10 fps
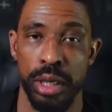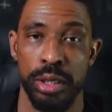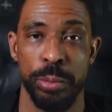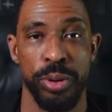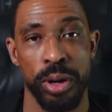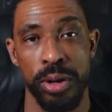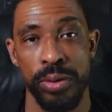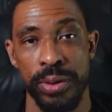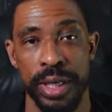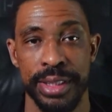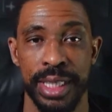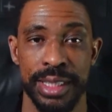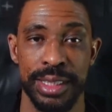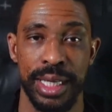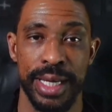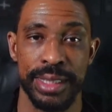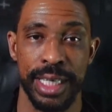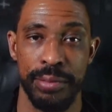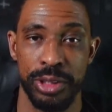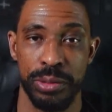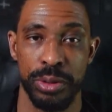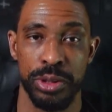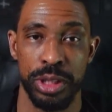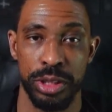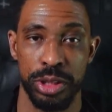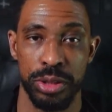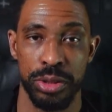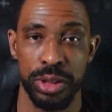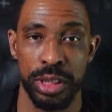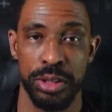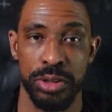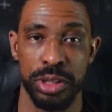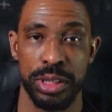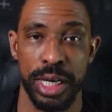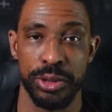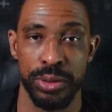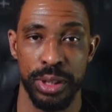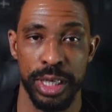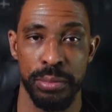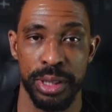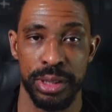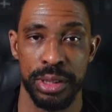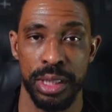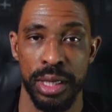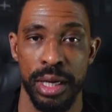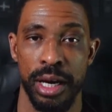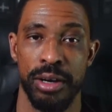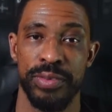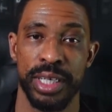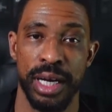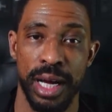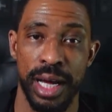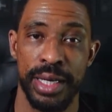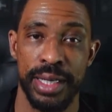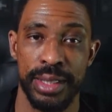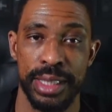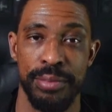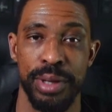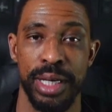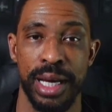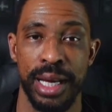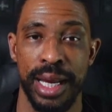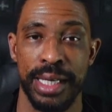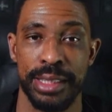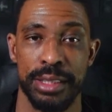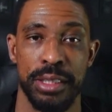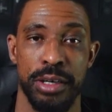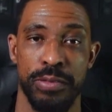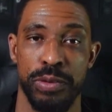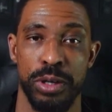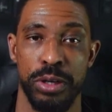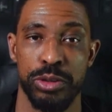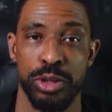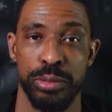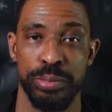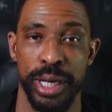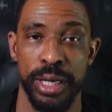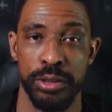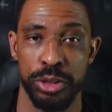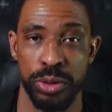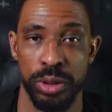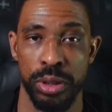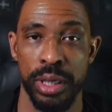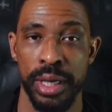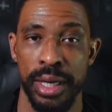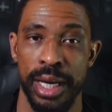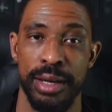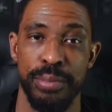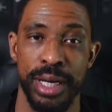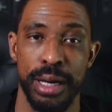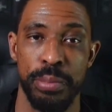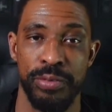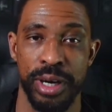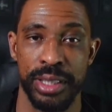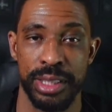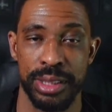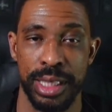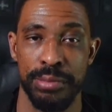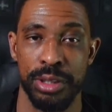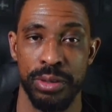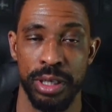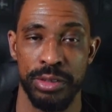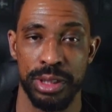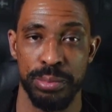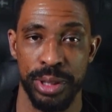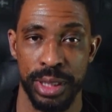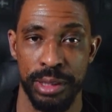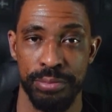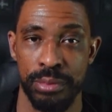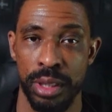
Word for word: The pro is that it's less damage to most tissues and it uses natural ligaments. However, the con is it may not last as long for long term pain control and it may not provide the same degree of stability.